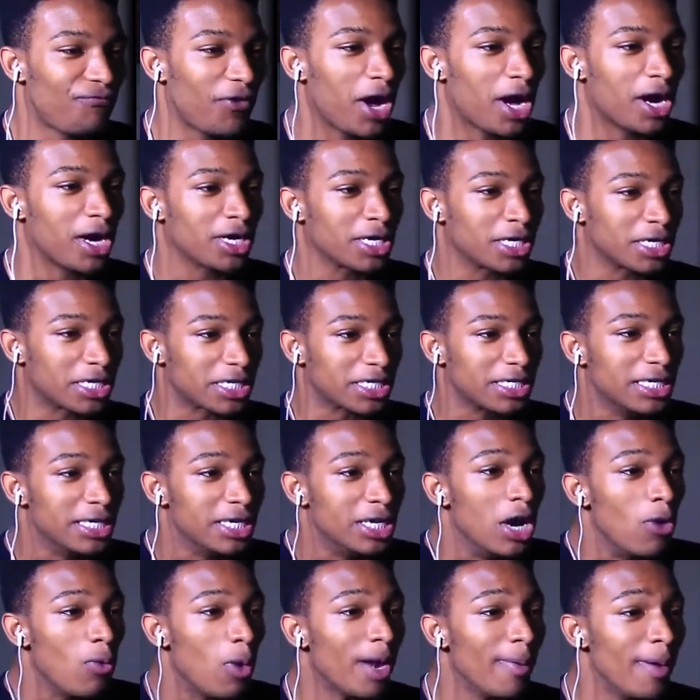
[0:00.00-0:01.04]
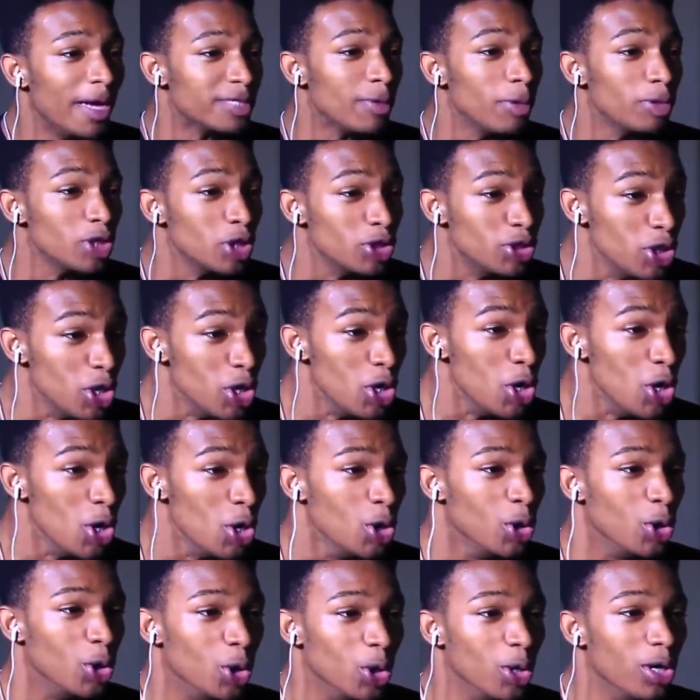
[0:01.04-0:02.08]
Fuck! What am I supposed
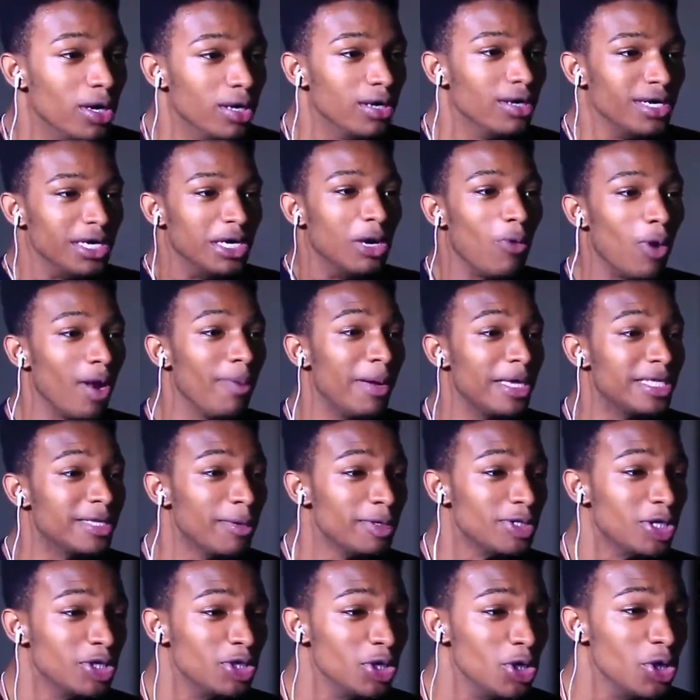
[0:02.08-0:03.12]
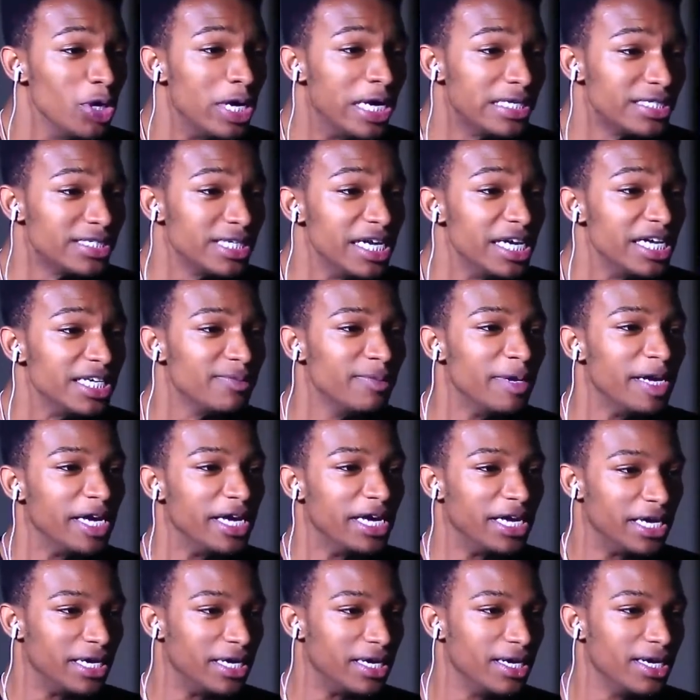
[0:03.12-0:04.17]
to do? What am I supposed to do when he
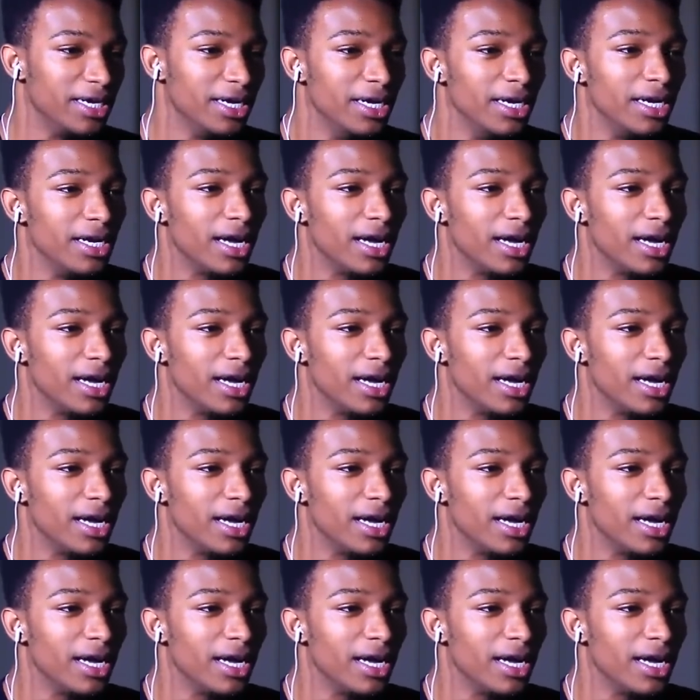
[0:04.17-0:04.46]
sees me?